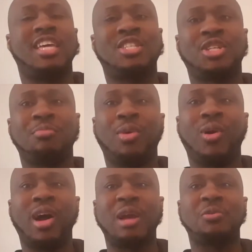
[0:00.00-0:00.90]
It's your
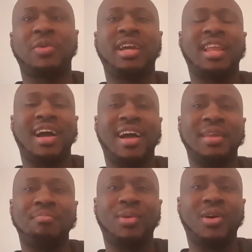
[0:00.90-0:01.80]
boy, Real
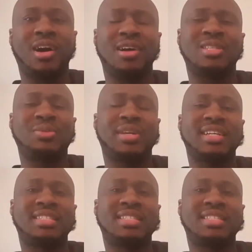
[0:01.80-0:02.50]
Island Boy, on Twitter,